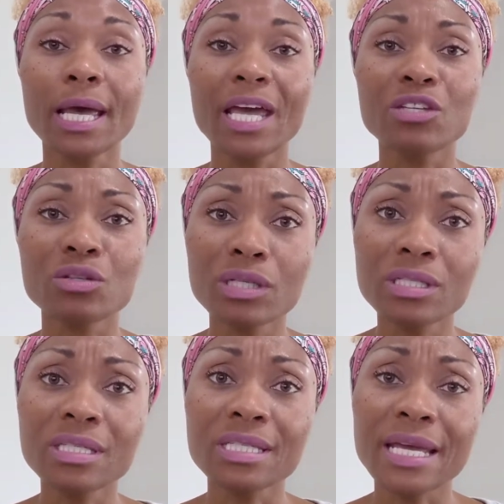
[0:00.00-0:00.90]
and you
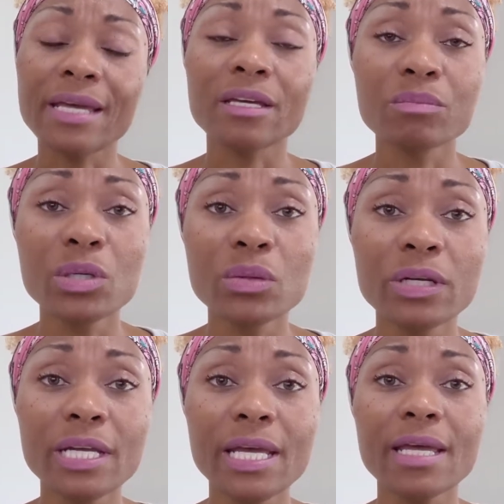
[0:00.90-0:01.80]
need to stay in
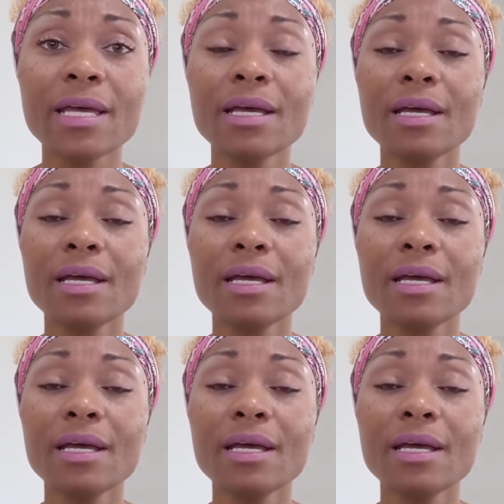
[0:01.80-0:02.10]
community.